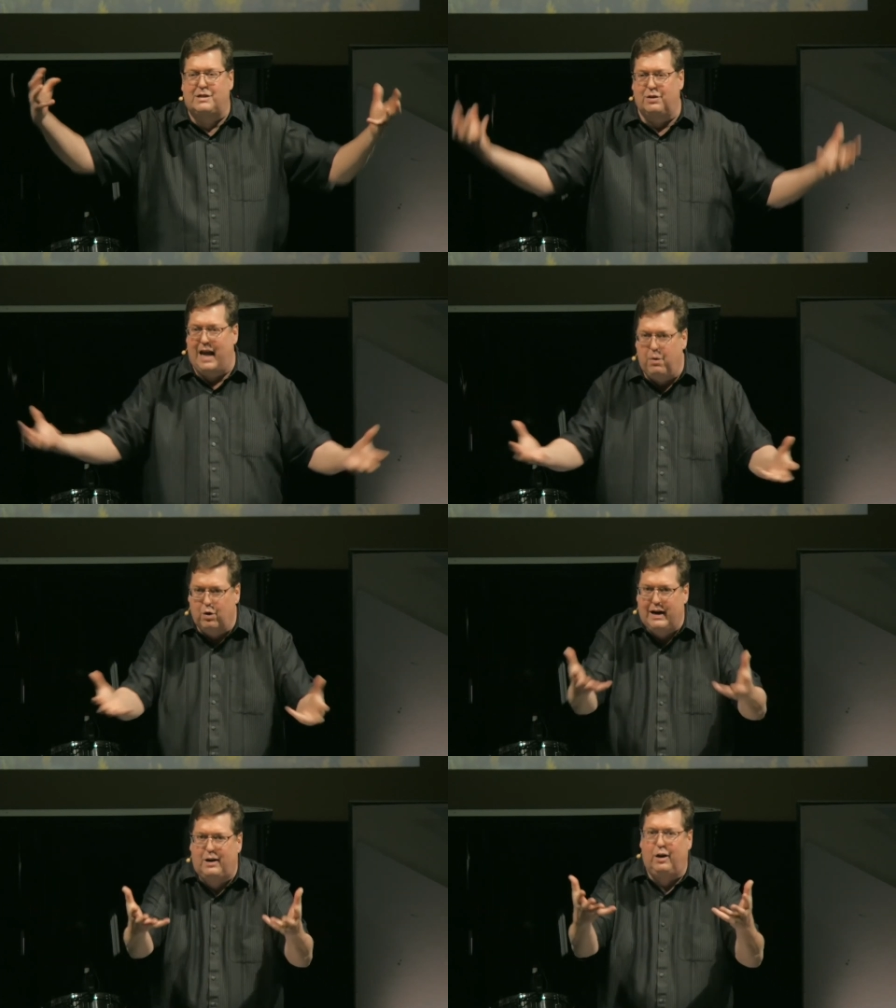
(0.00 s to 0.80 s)
So they
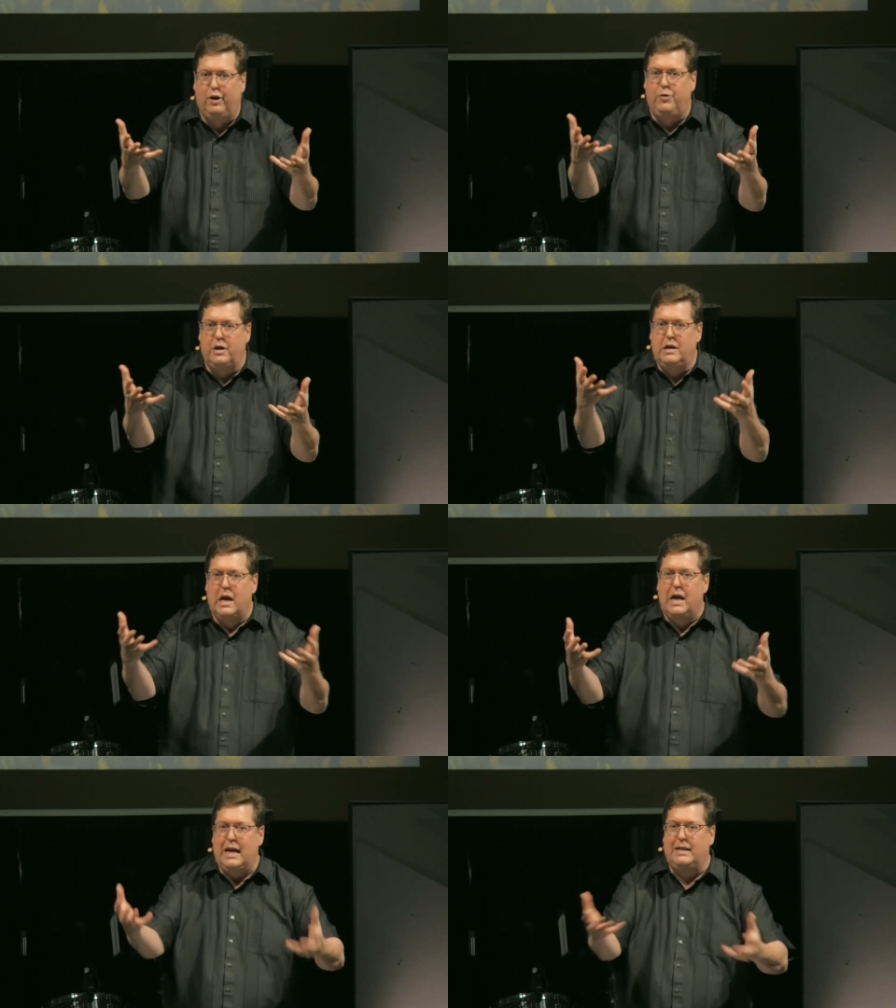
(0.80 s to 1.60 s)
were included
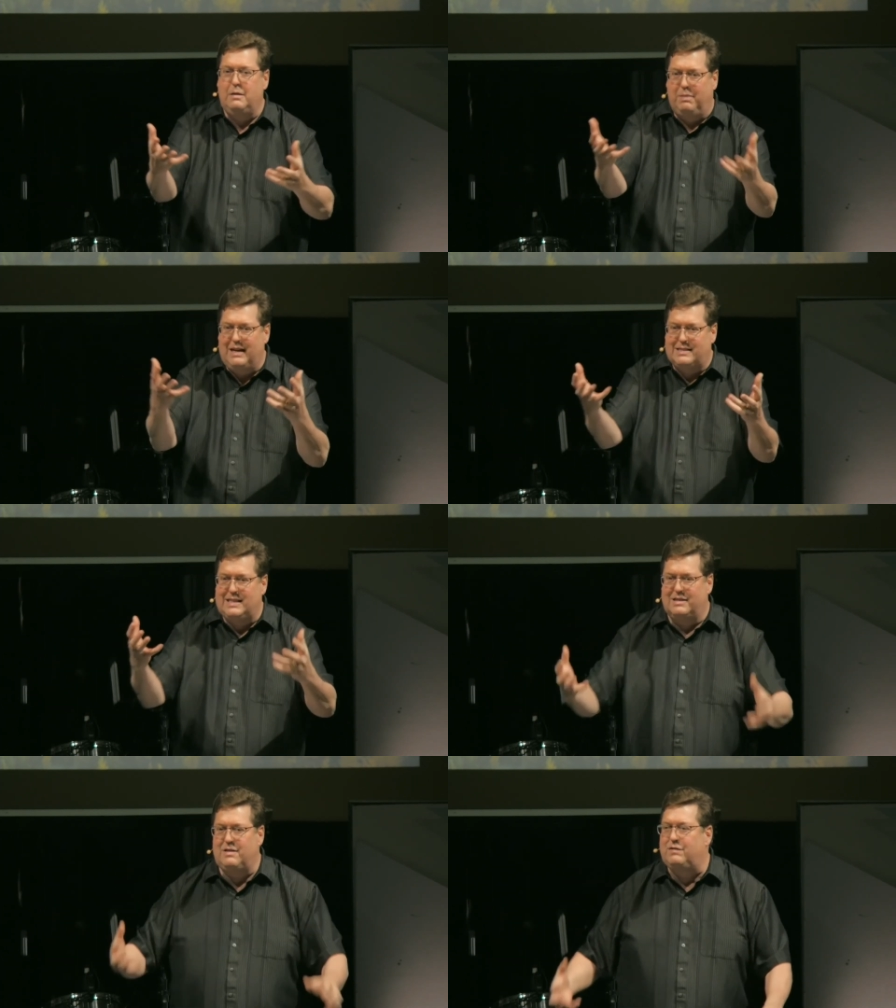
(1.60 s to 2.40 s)
in the
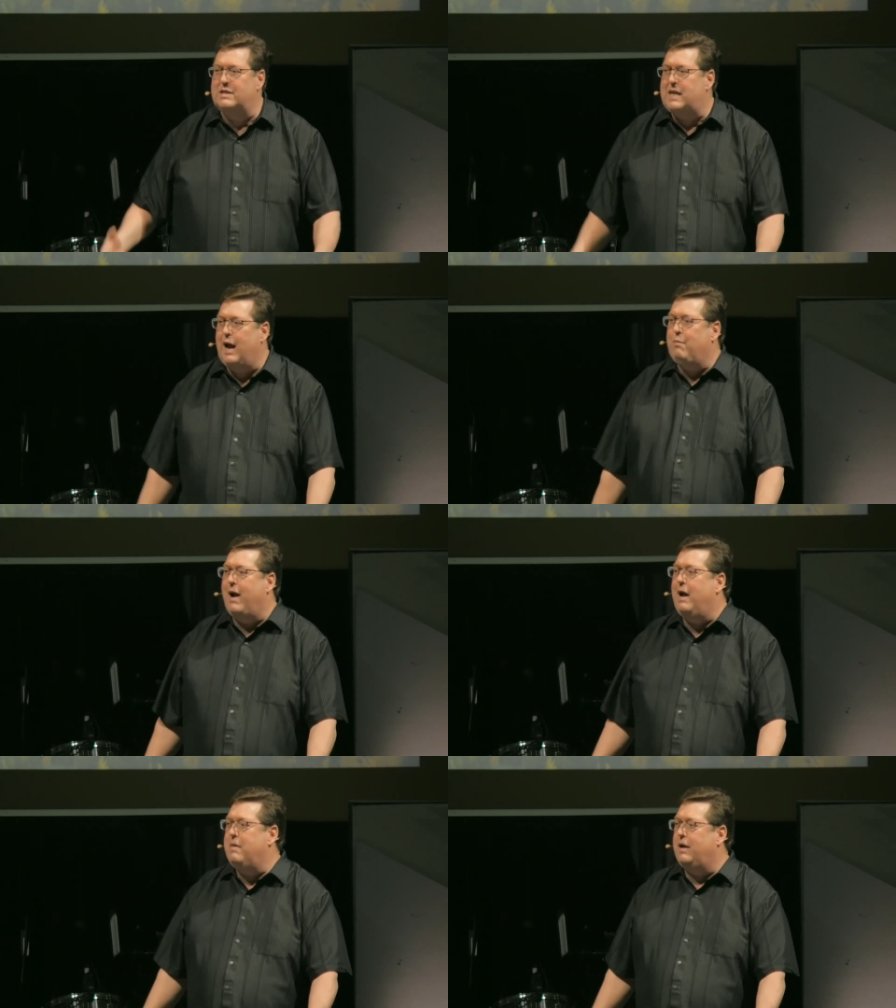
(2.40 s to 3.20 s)
blessings of this
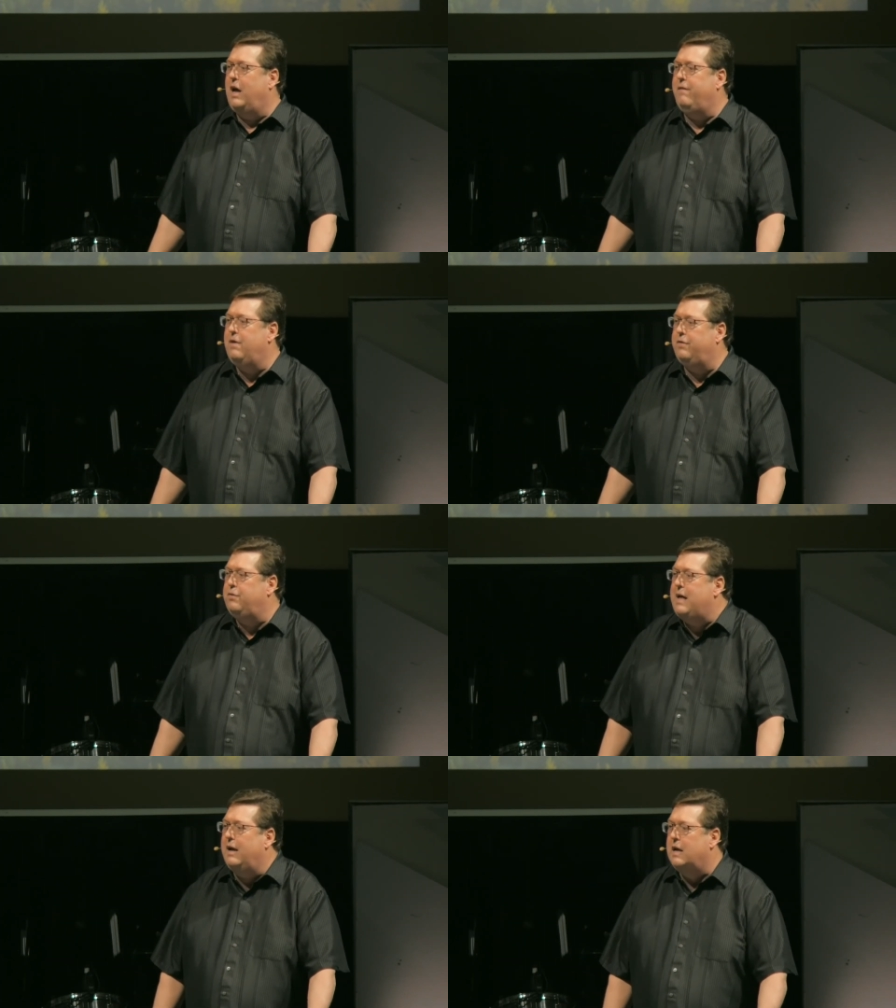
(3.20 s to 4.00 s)
Abrahamic covenant
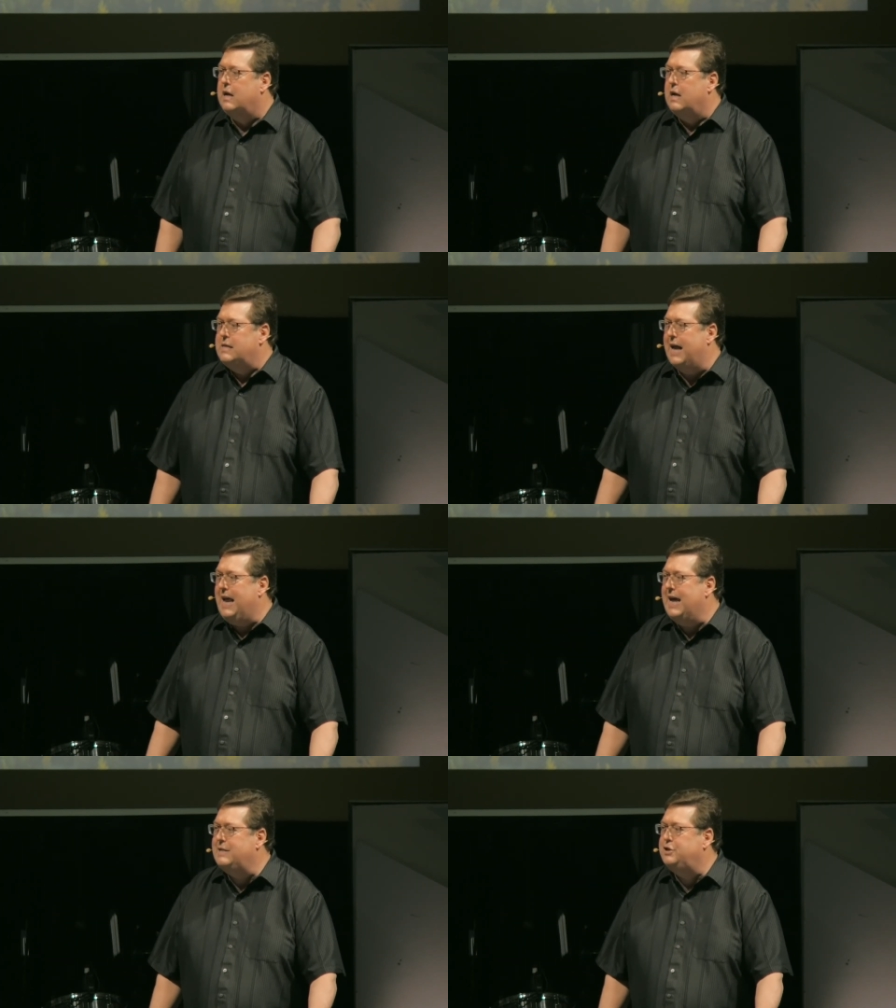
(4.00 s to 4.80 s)
through that, that
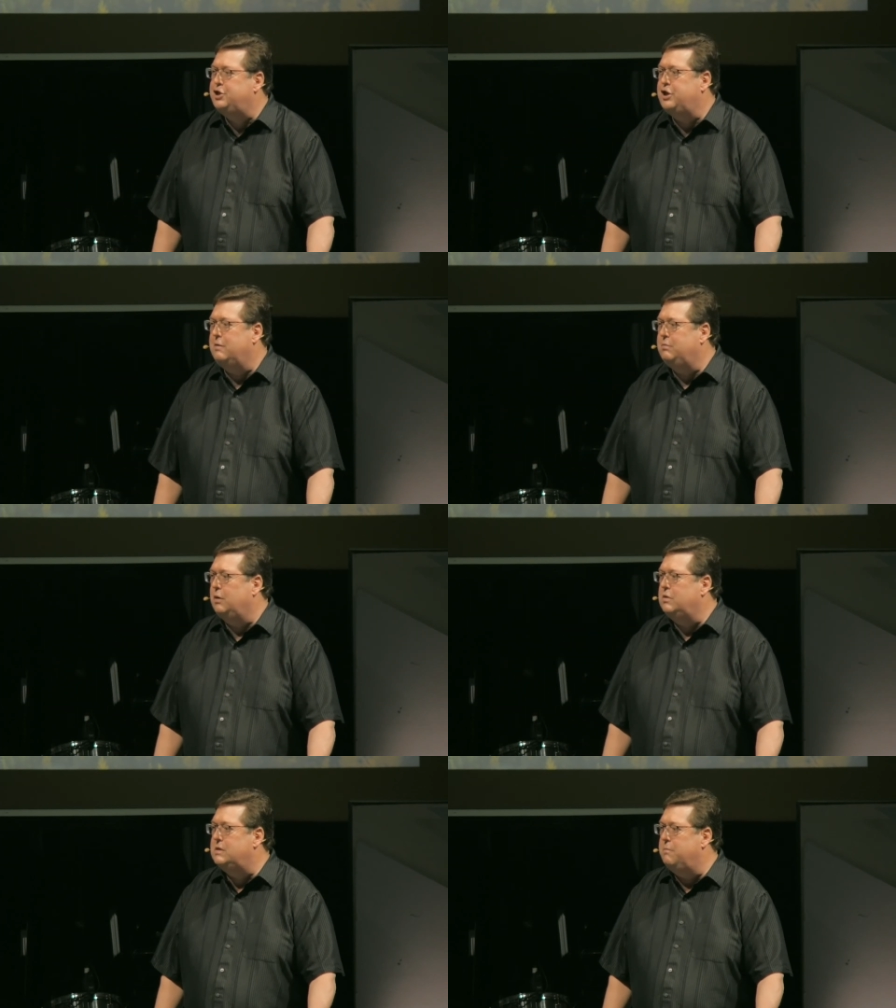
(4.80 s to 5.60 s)
headship
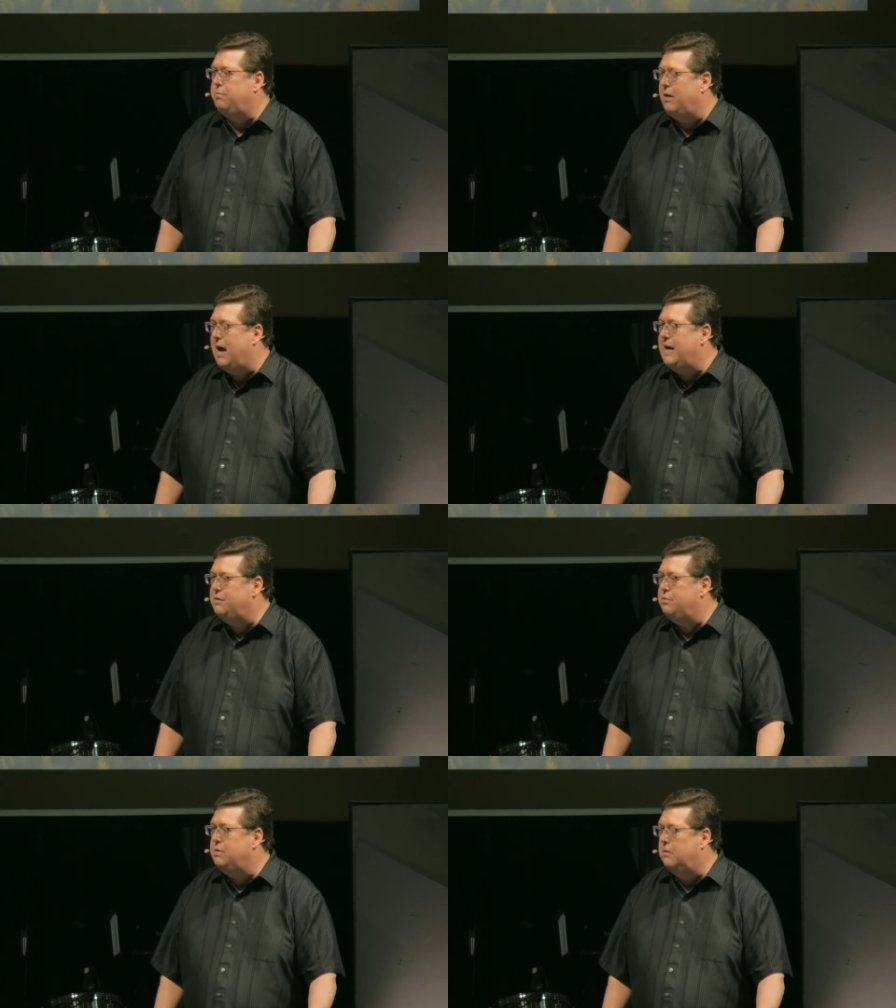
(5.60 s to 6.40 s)
that was
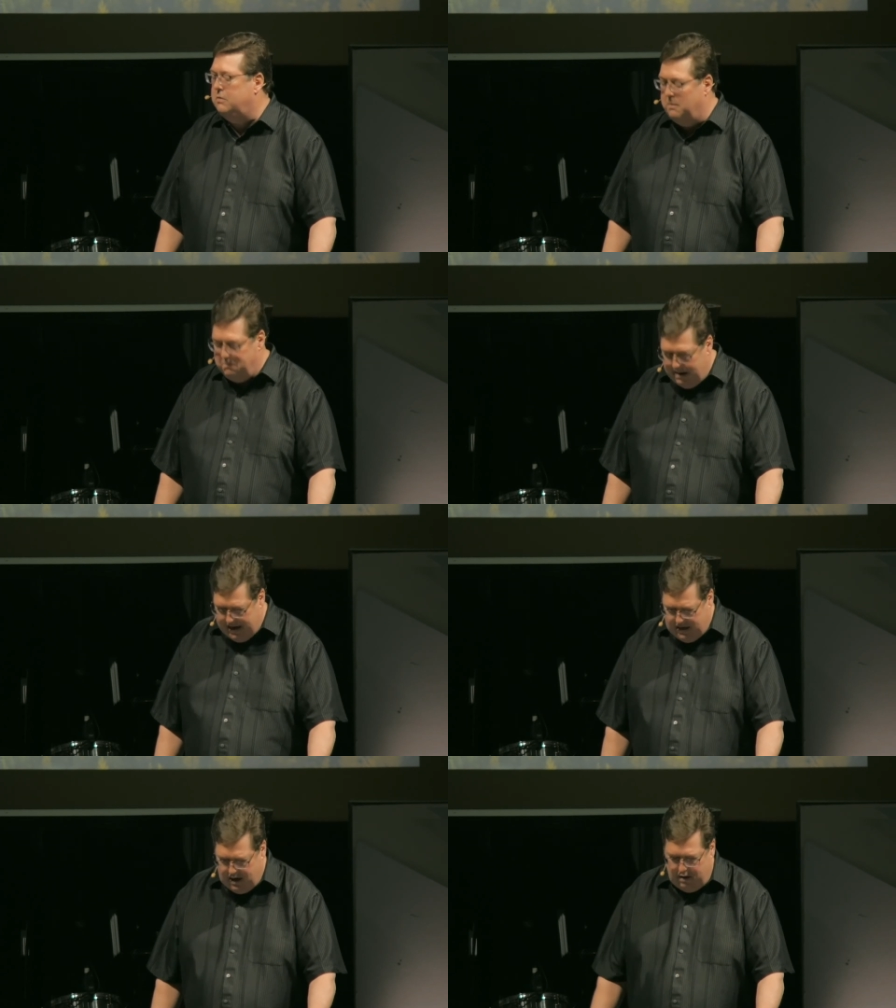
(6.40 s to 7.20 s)
implied through the, the
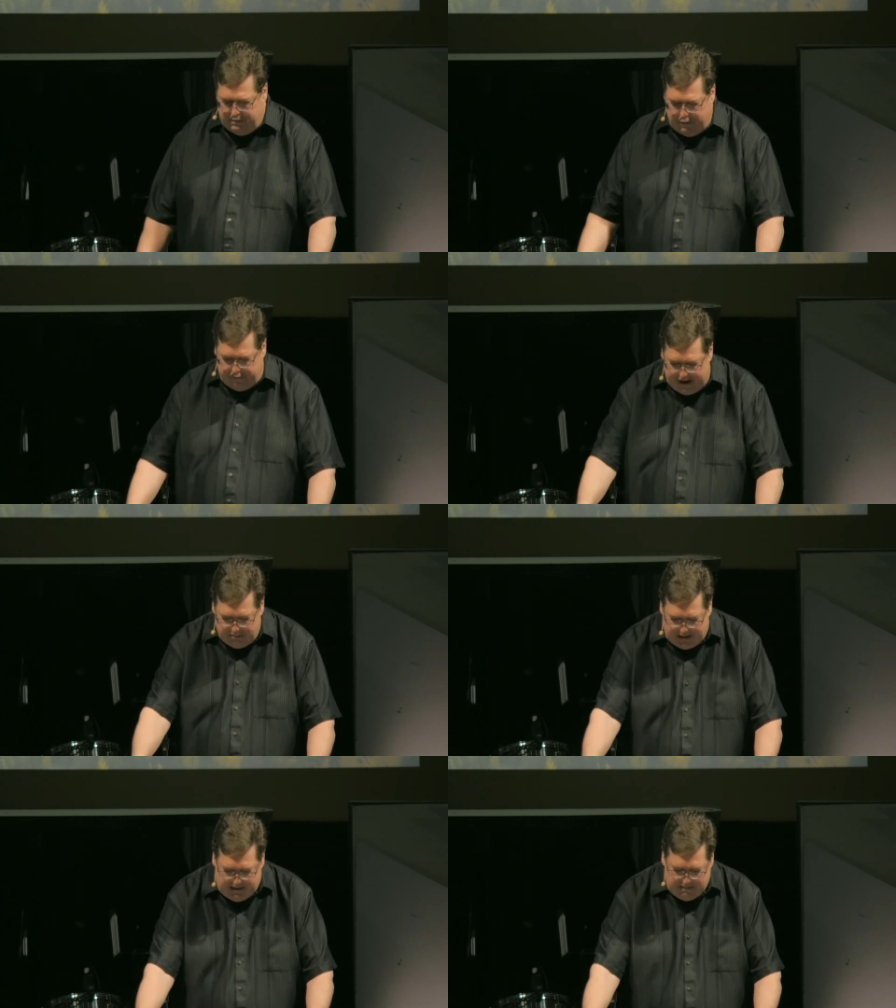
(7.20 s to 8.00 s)
men of the
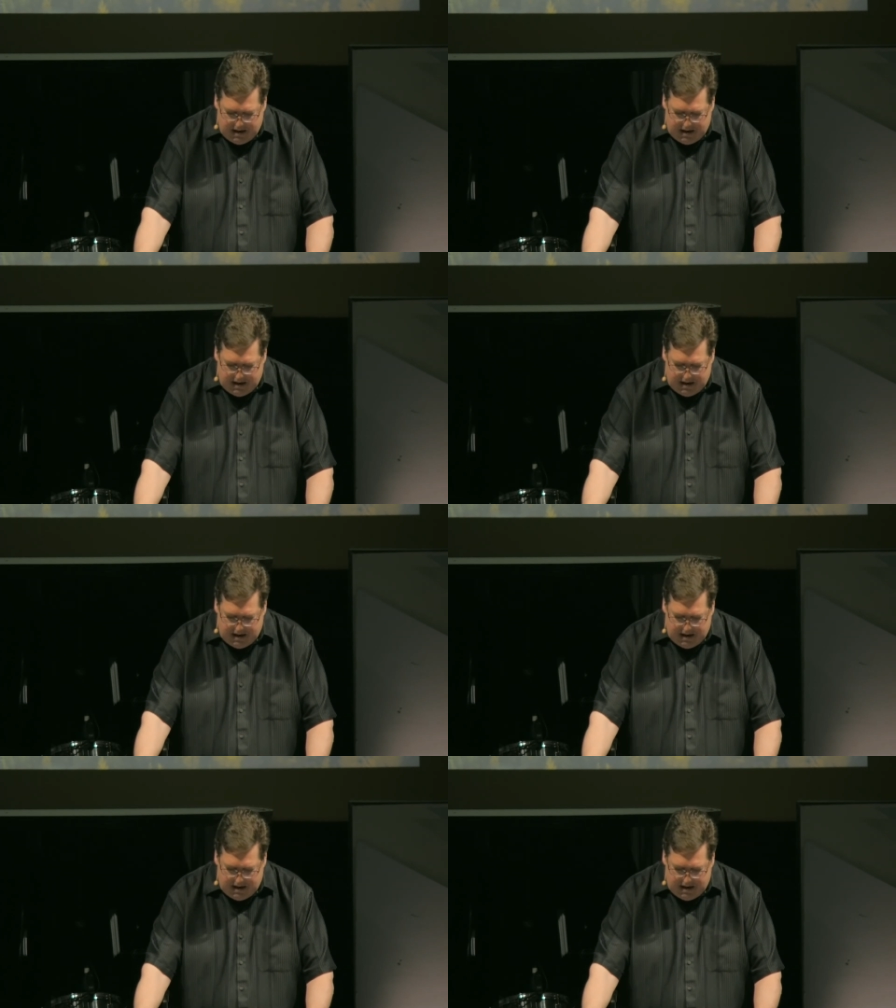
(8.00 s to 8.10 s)
family.